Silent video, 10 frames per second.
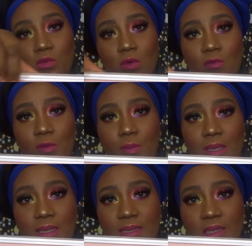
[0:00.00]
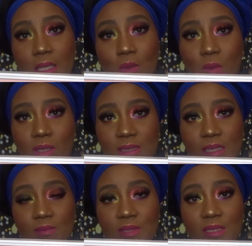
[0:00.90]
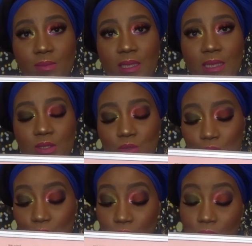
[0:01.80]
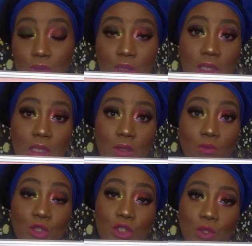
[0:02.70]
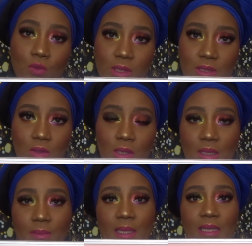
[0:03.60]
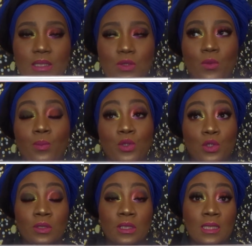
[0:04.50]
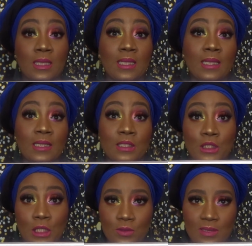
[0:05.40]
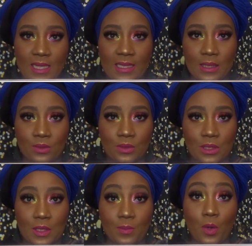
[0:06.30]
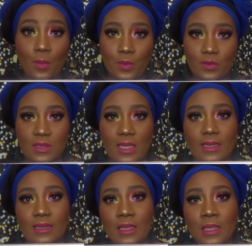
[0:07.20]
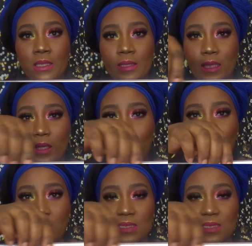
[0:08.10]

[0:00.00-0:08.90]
row of the palette, they are quite similar to the Watch the Queen's Conquer palette. So both on the yellow side and on the purple side, they are quite